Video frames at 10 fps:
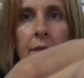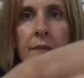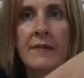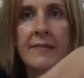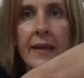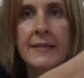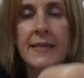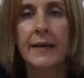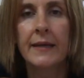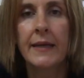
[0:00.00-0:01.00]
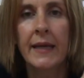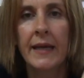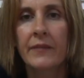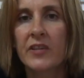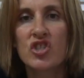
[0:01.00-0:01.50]
the center,
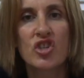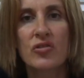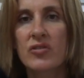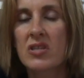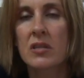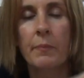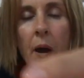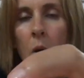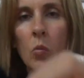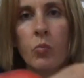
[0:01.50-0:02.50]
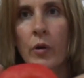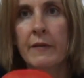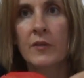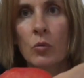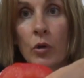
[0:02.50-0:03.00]
the juice, the pulp,
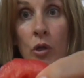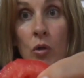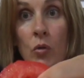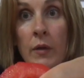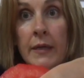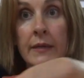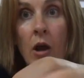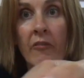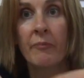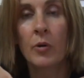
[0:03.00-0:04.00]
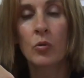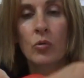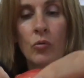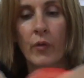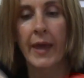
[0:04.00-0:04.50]
whatever you want to call it. I've
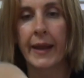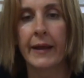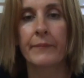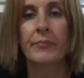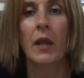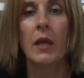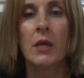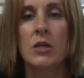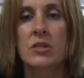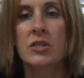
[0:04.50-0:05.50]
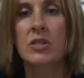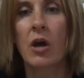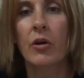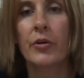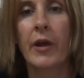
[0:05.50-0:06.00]
pulled all that out.
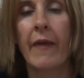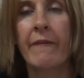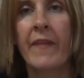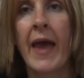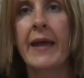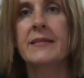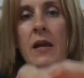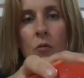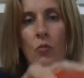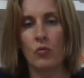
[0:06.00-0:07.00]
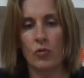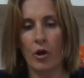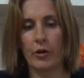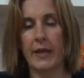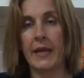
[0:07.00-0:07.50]
So that will
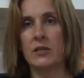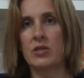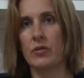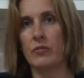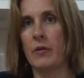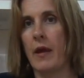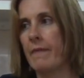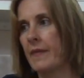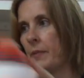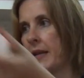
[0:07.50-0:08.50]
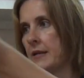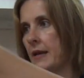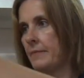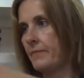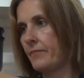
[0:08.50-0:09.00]
go into the
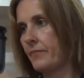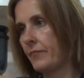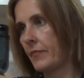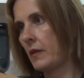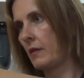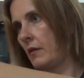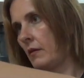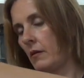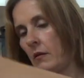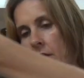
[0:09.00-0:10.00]
blender.